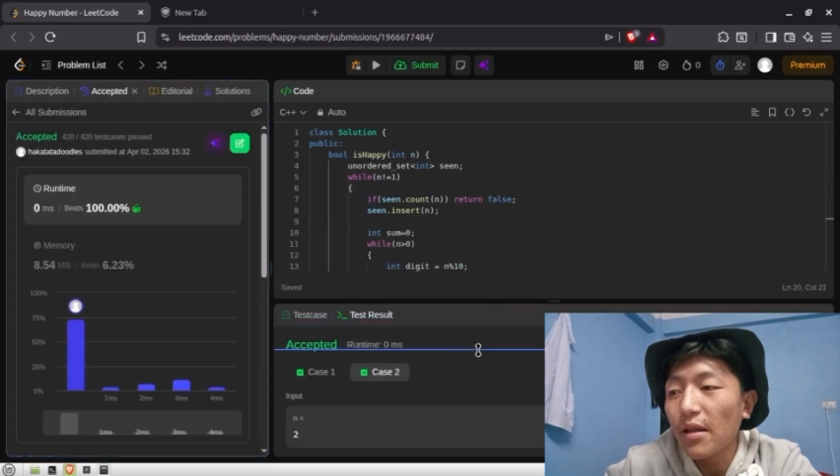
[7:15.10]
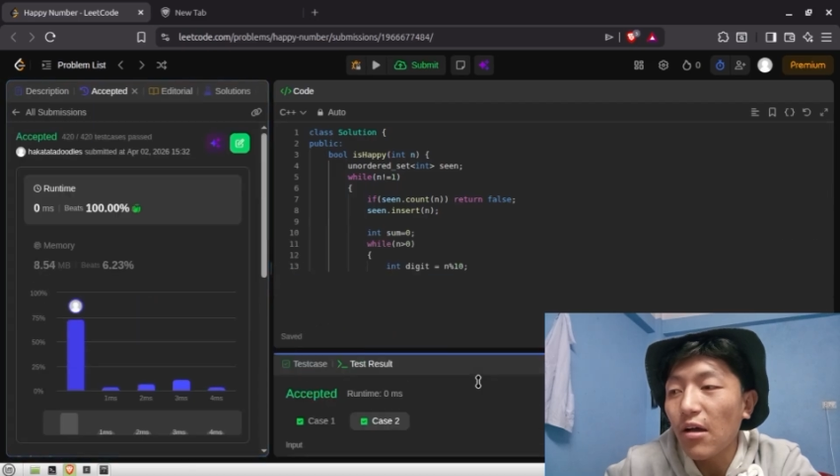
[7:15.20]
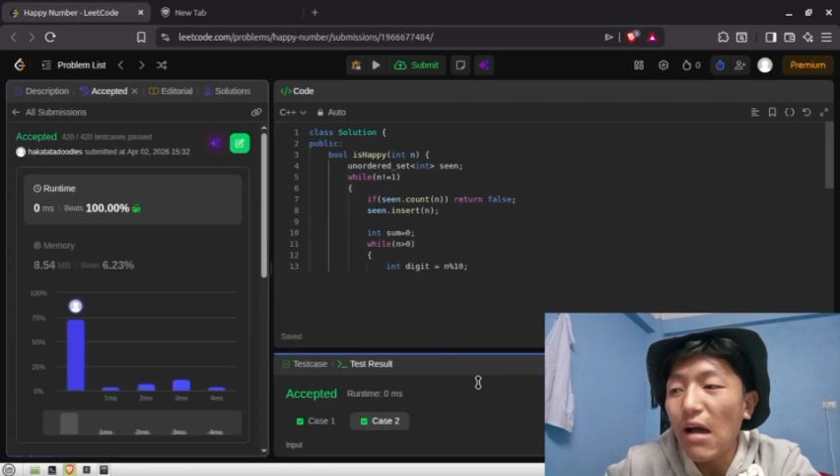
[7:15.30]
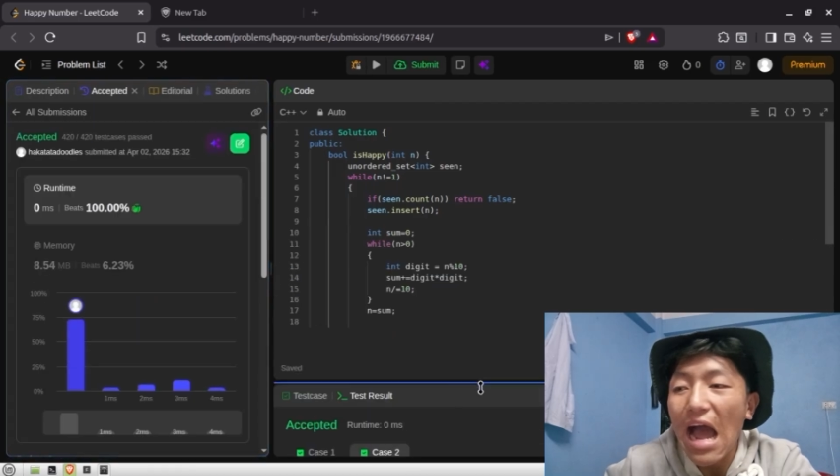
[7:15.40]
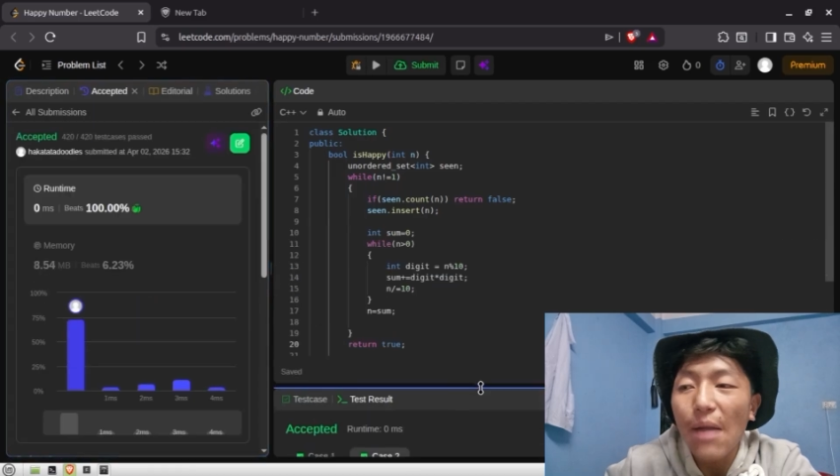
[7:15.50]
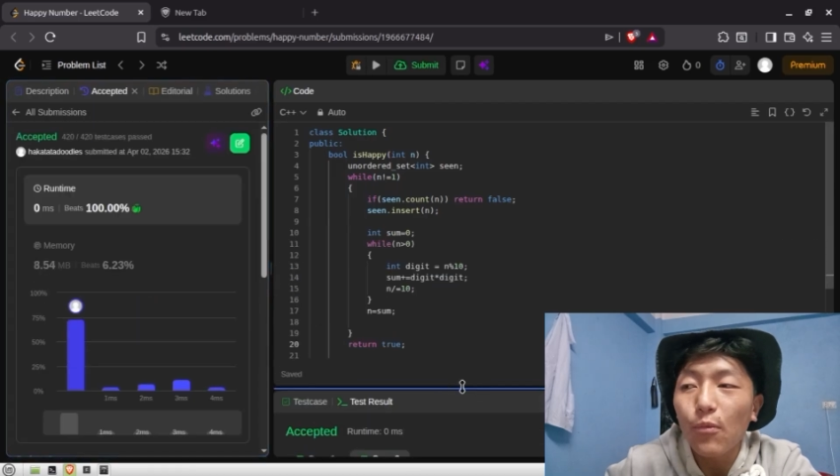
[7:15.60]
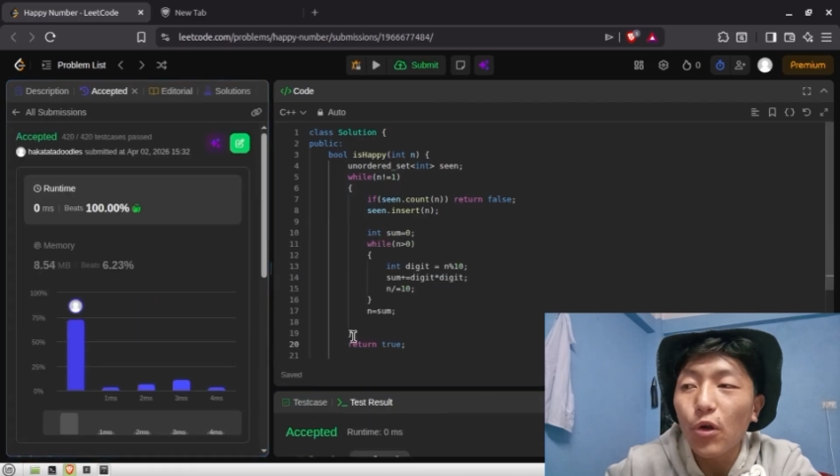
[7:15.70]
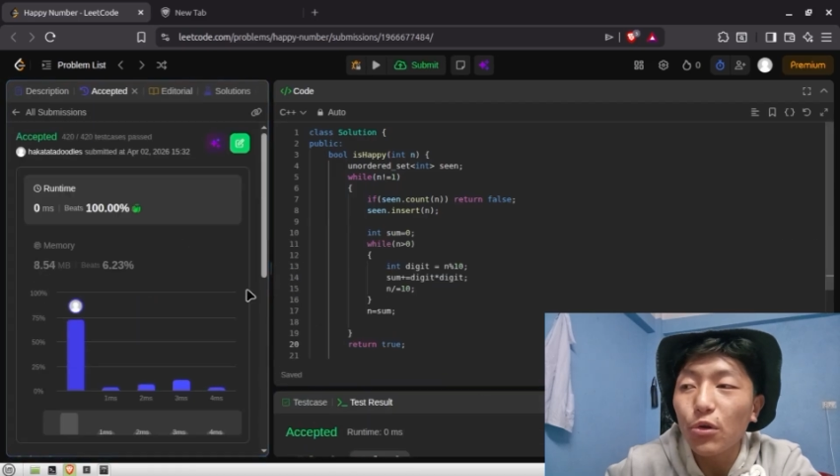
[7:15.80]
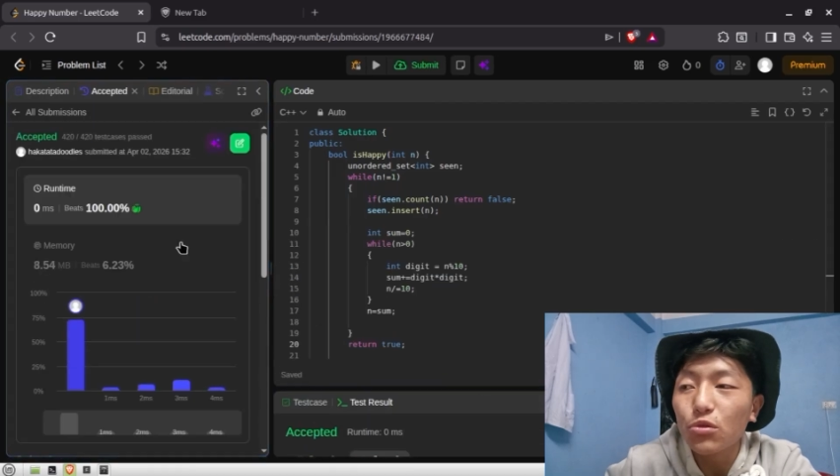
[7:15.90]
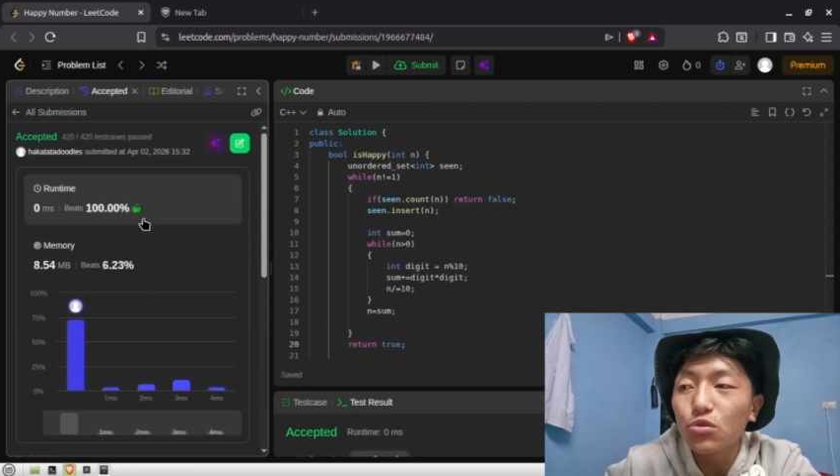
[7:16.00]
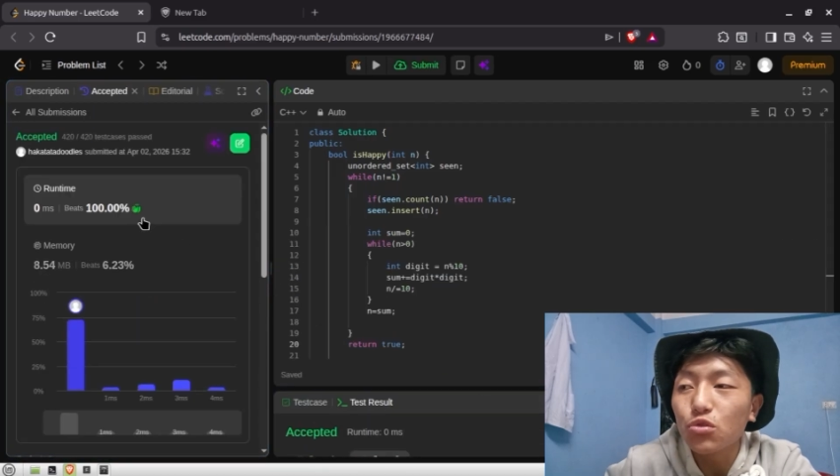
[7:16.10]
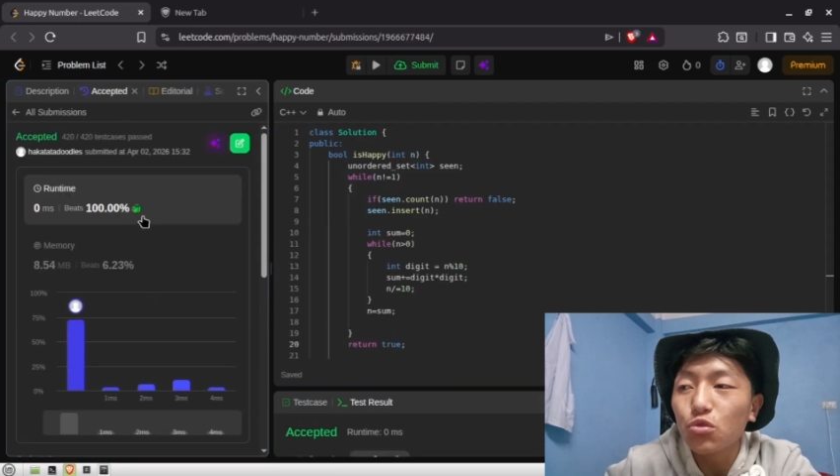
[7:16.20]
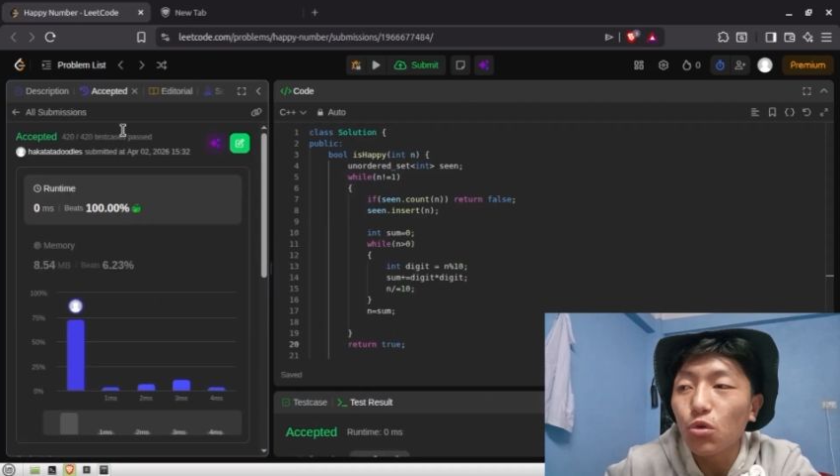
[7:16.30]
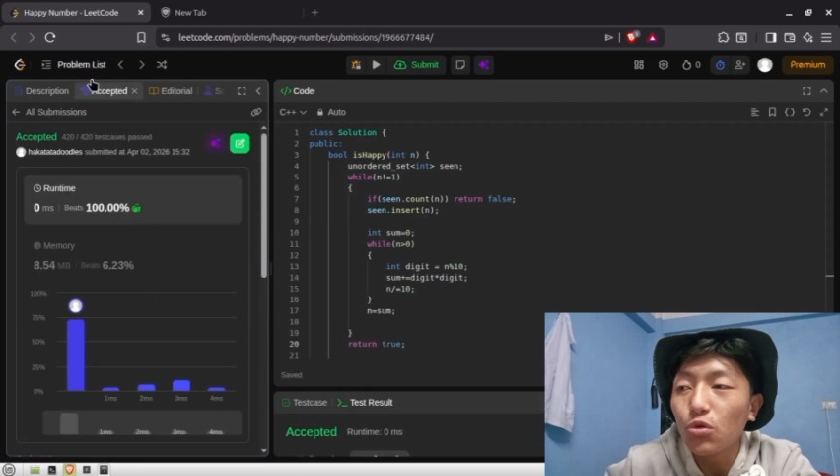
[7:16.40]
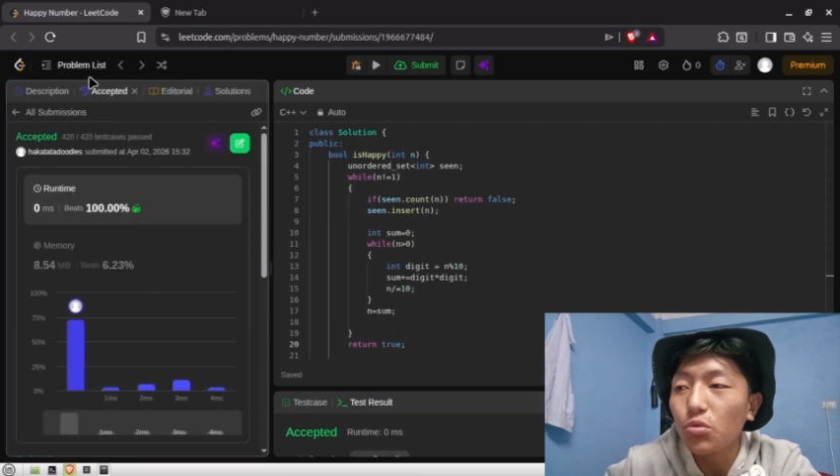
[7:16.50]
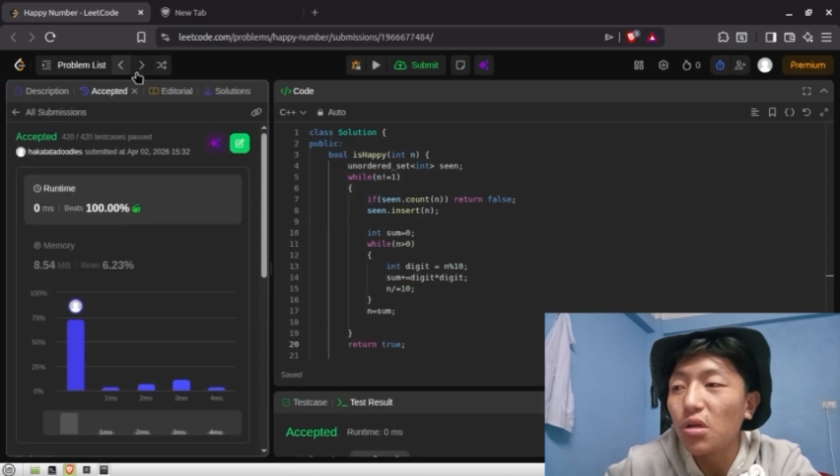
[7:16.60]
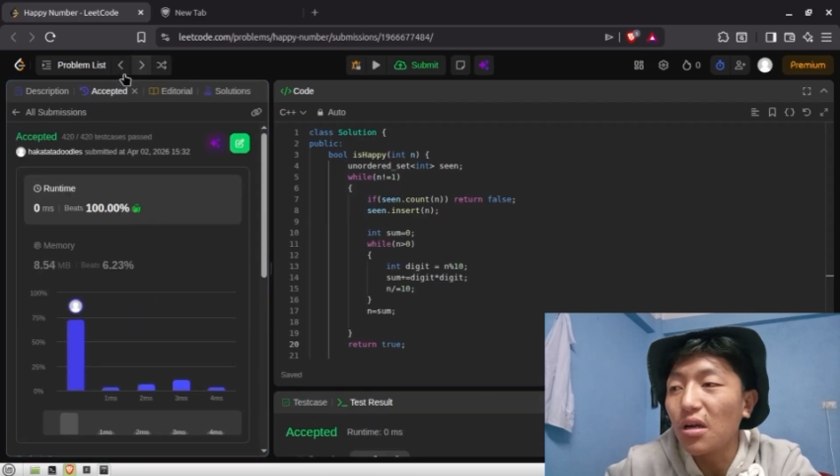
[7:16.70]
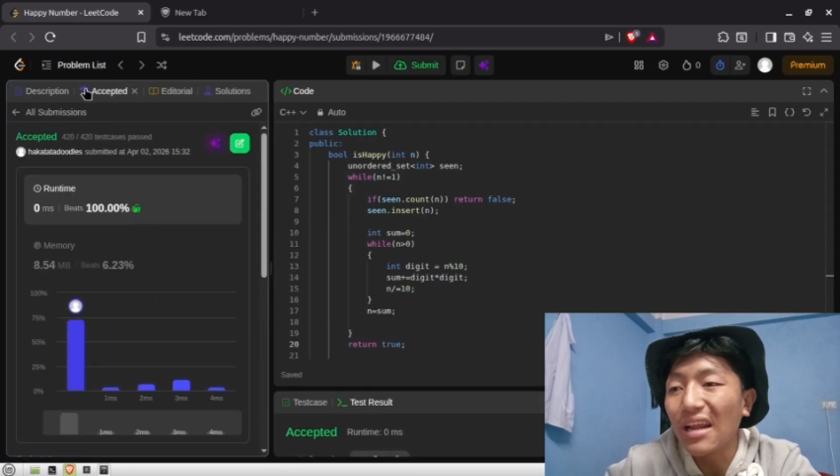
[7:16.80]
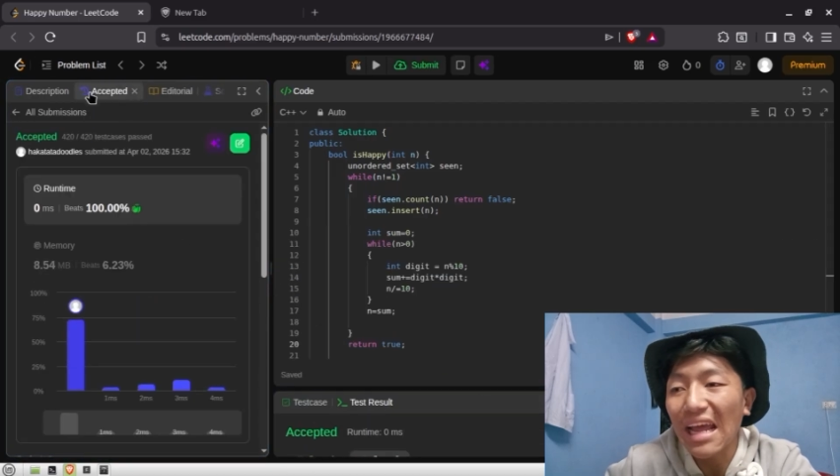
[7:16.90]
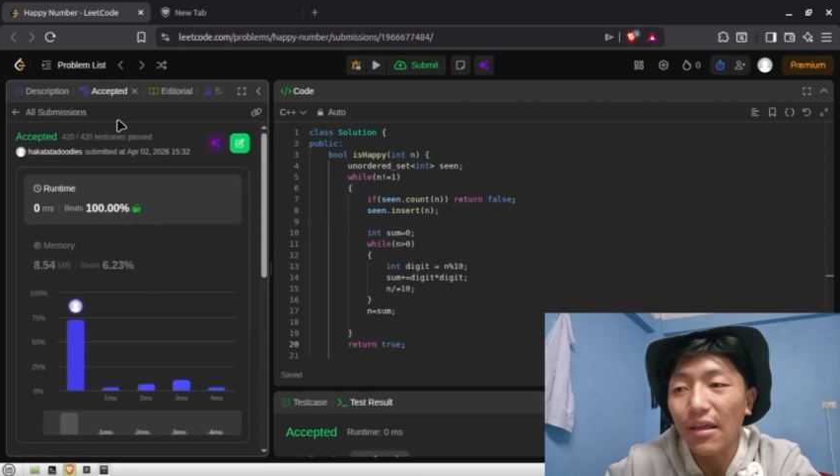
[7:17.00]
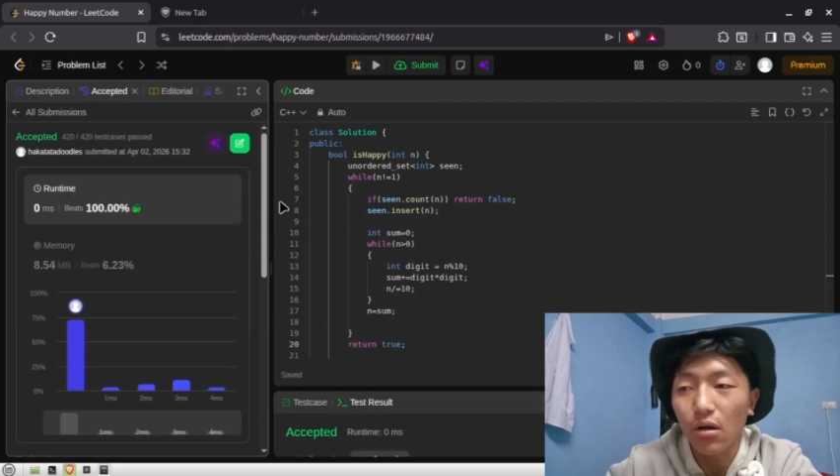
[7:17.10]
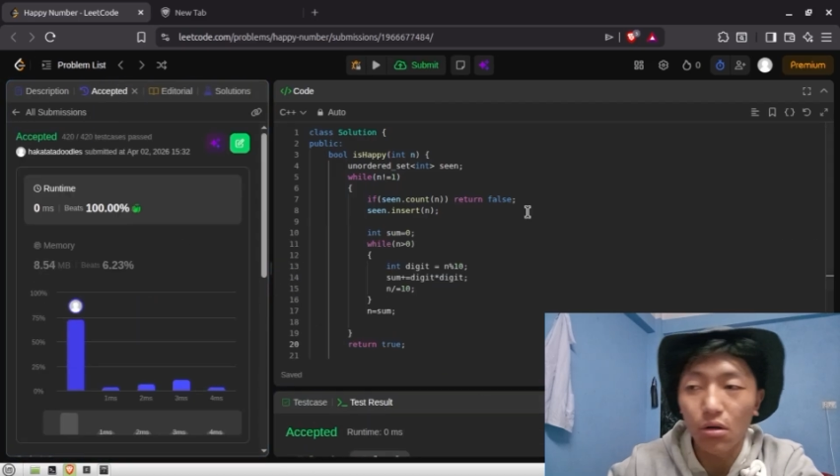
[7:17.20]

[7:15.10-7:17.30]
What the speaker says: Now I'm going to show you the dry